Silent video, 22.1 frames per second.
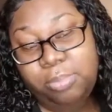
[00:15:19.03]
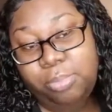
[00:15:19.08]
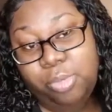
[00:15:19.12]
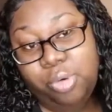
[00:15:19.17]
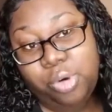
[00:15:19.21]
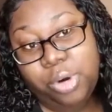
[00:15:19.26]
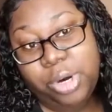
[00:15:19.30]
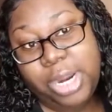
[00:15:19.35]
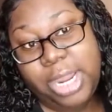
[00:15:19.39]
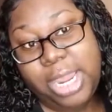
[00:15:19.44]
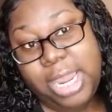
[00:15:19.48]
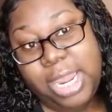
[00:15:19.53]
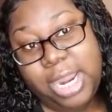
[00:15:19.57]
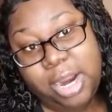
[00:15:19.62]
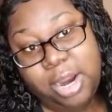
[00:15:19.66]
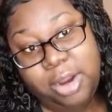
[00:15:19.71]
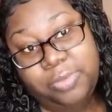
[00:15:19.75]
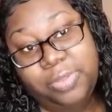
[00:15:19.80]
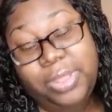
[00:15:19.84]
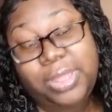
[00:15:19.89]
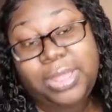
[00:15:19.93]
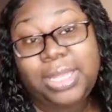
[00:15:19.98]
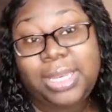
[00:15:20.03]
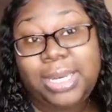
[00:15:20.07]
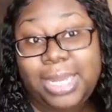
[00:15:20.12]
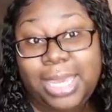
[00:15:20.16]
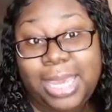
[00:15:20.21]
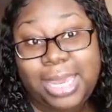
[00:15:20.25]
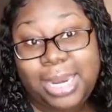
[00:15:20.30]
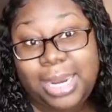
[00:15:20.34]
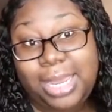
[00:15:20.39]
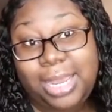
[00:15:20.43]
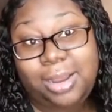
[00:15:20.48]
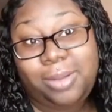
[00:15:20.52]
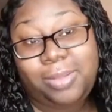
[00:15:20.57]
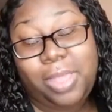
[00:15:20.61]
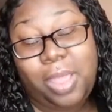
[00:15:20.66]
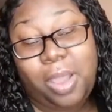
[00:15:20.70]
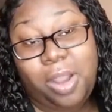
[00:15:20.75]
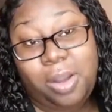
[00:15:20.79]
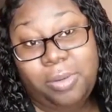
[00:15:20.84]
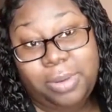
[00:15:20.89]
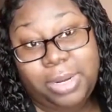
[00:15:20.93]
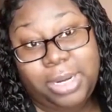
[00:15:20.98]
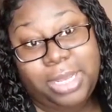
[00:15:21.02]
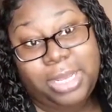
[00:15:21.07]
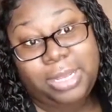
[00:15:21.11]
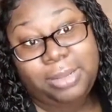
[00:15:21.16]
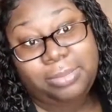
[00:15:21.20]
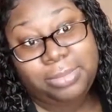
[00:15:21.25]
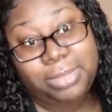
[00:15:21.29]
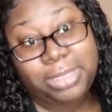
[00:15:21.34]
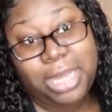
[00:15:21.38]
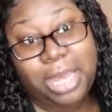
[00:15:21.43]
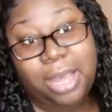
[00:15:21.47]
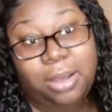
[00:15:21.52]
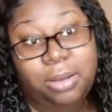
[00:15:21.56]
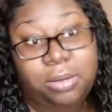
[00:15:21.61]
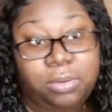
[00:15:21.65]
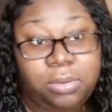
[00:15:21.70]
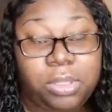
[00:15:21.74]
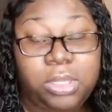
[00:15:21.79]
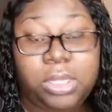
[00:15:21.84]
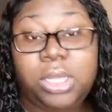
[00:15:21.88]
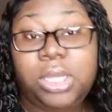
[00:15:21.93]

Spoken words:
More hair than the dead hair that already comes out.